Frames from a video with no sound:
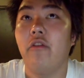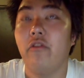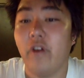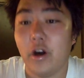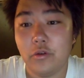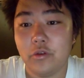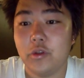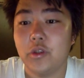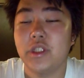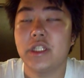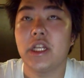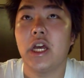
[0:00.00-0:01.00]

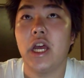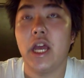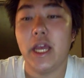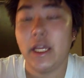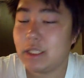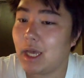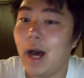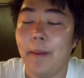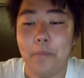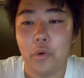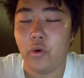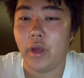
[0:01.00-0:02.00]
vocals is
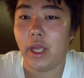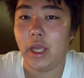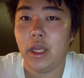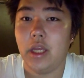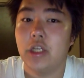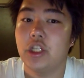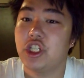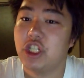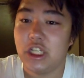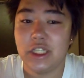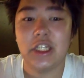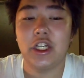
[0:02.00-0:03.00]
on point.
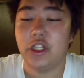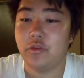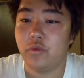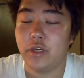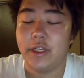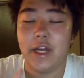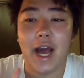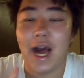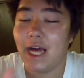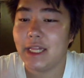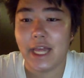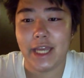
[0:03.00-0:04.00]
She's a good one.
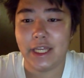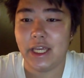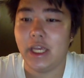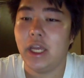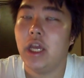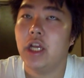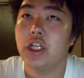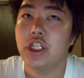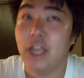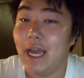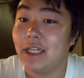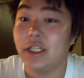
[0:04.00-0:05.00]
I like it.
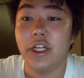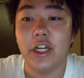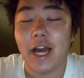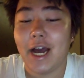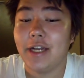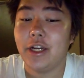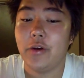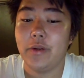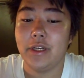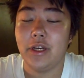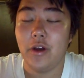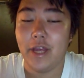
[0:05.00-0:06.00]
She had a good high note
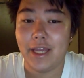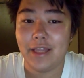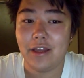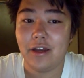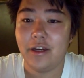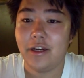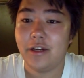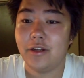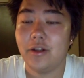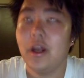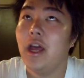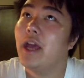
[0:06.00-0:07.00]
in Noye
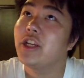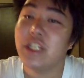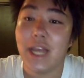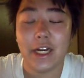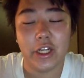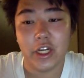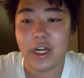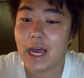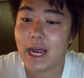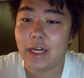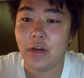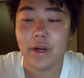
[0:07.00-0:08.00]
Gitangiru. She had a good
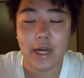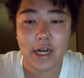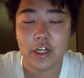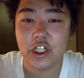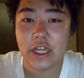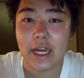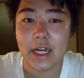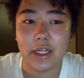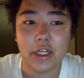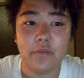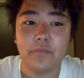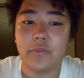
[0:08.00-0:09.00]
high note in
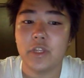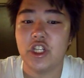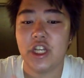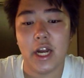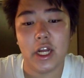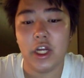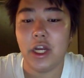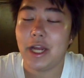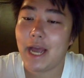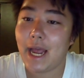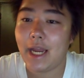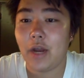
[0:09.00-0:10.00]
Energetic. She had a good
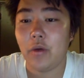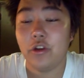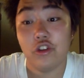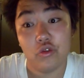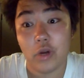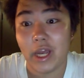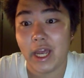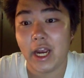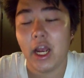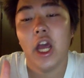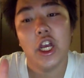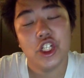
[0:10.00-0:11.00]
high note in Short
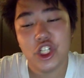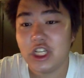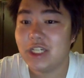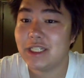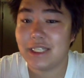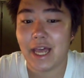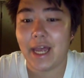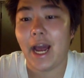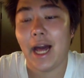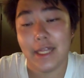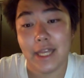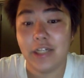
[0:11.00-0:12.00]
Hair. She could stay.
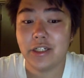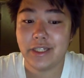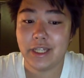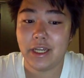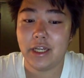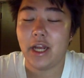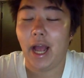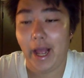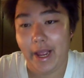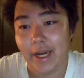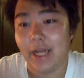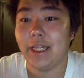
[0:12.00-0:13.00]
I like her singing,
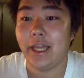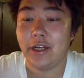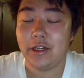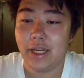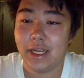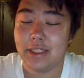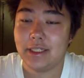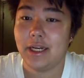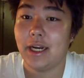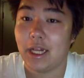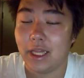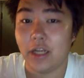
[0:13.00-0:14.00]
and I like her dancing,
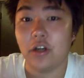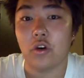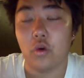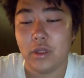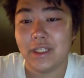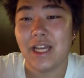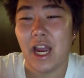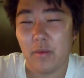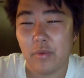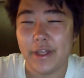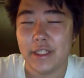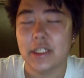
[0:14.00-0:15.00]
and I like her whole entire
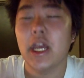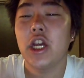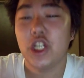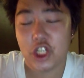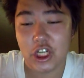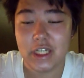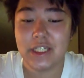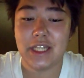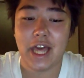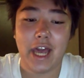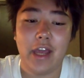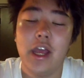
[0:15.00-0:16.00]
presence. She could
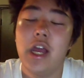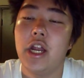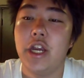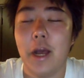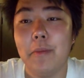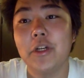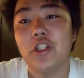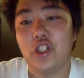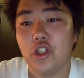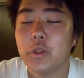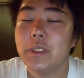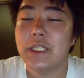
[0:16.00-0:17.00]
stay. Number
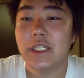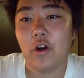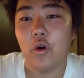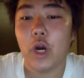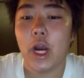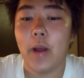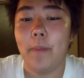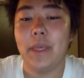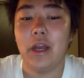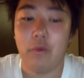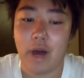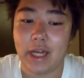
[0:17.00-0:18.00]
2 is Sakura
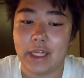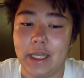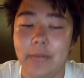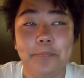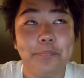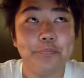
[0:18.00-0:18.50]
Miyawaki.